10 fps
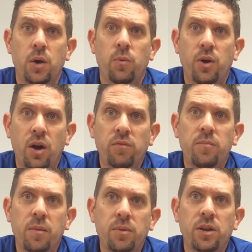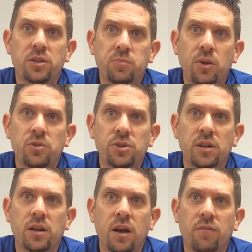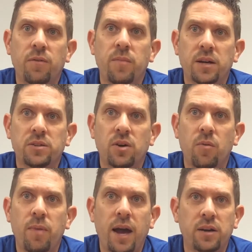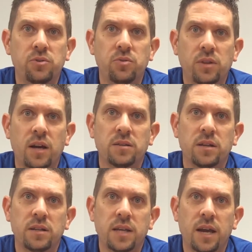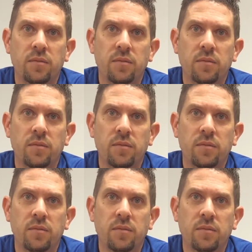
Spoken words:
We all remember the explosion in the Gulf of Mexico back in 2010.